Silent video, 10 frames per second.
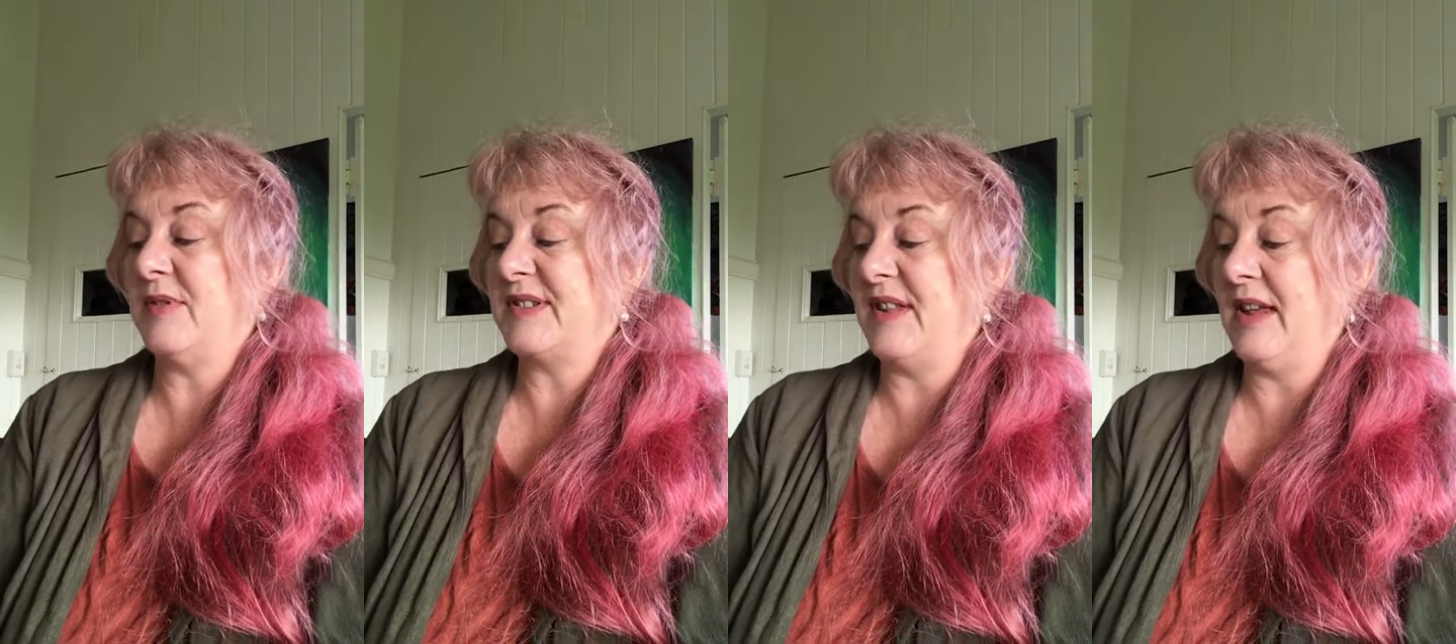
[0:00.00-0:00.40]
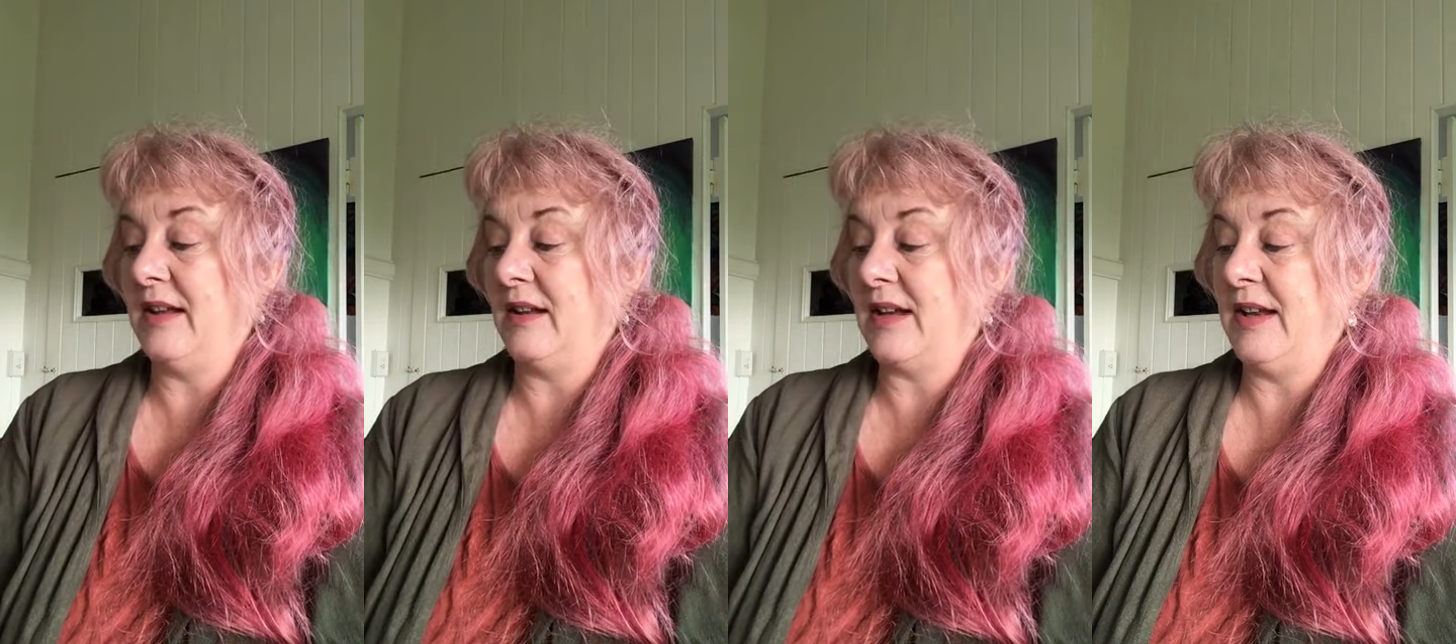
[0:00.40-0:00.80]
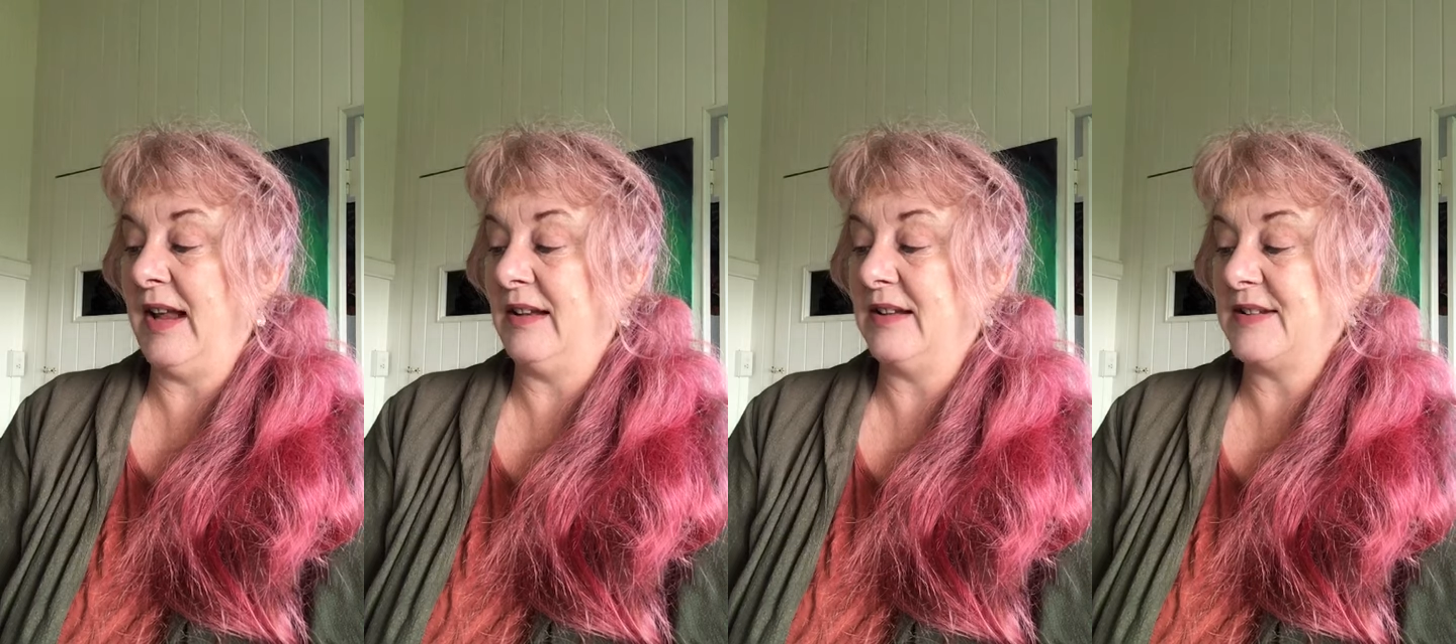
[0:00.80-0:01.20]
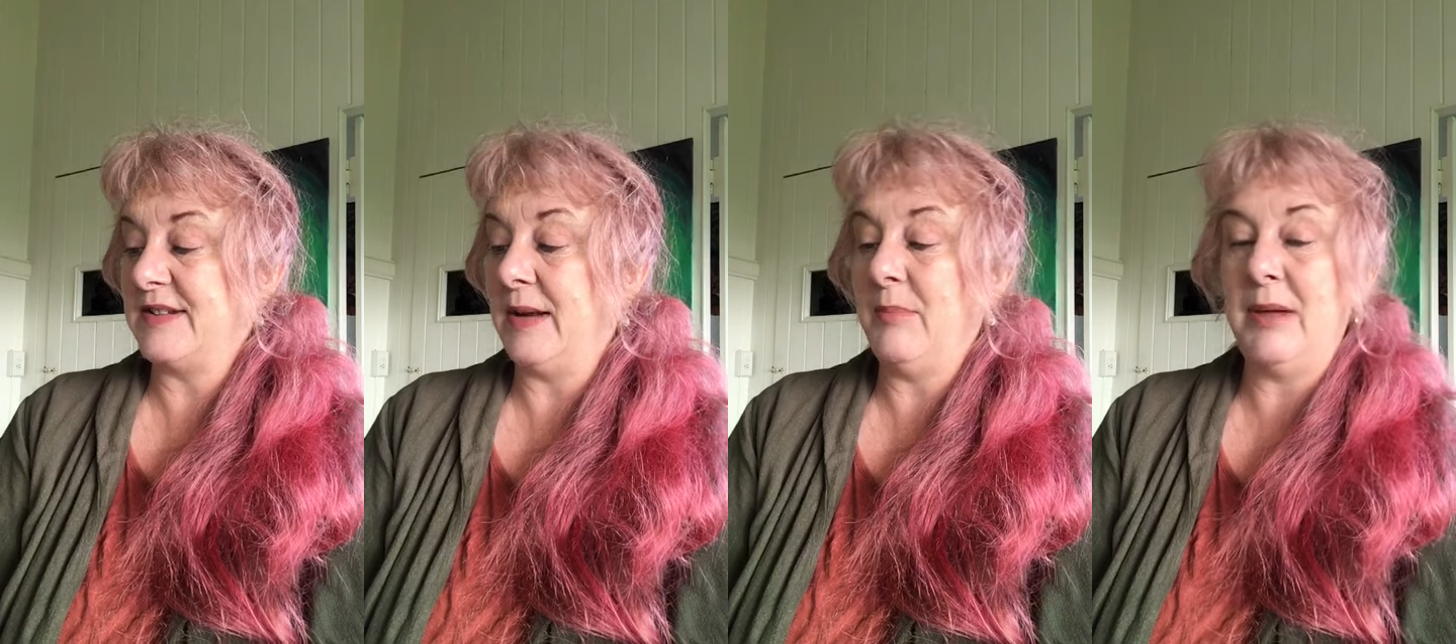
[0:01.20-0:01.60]
was there like an endless,
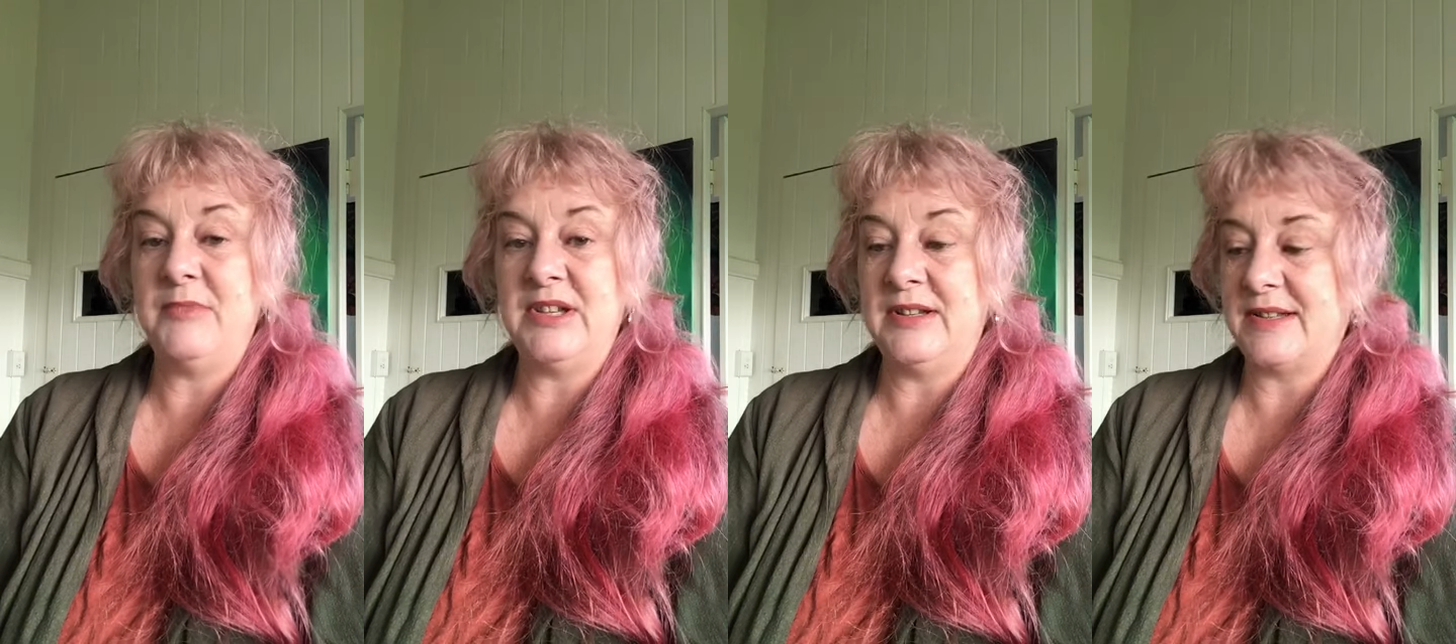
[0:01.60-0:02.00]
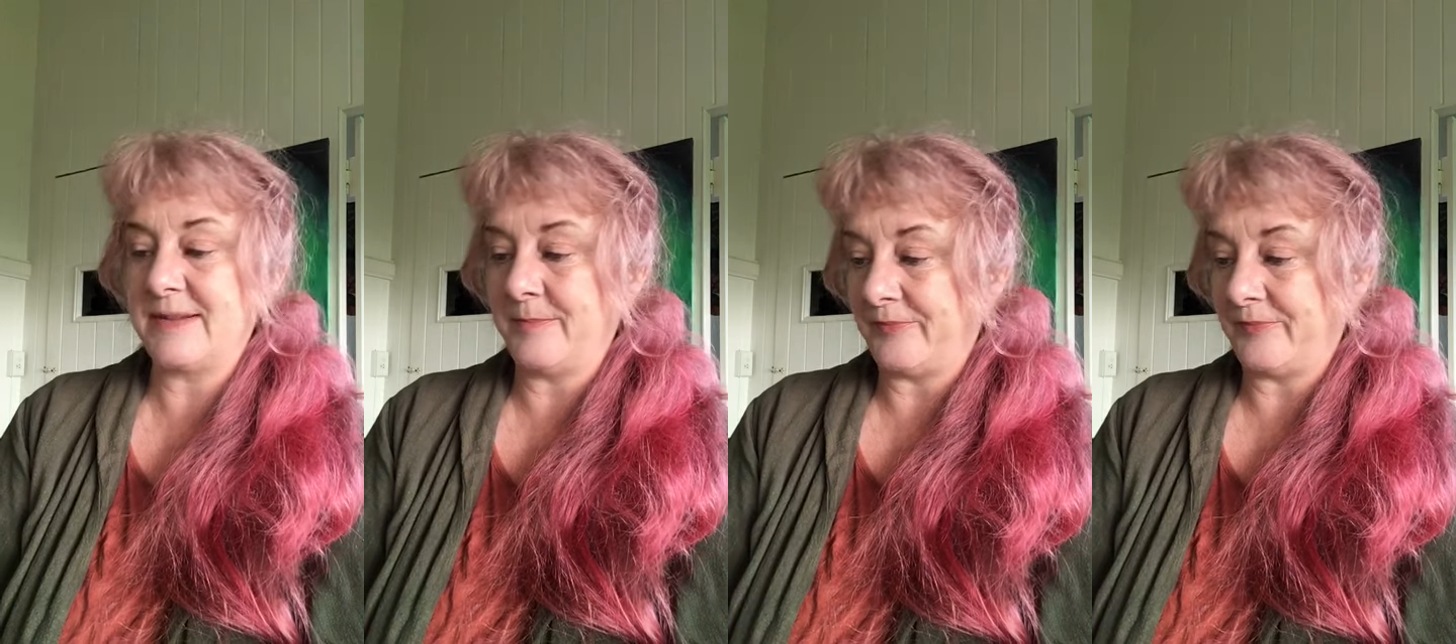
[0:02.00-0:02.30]
numb emptiness.